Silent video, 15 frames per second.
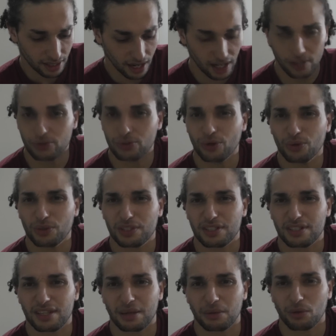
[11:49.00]
I don't know what's
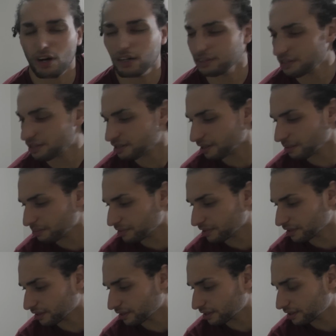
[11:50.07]
his name, Conan
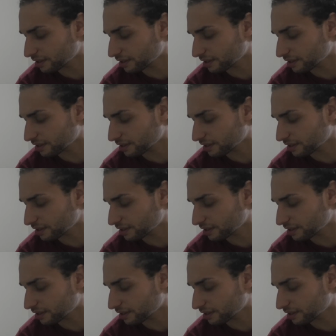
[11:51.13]
something.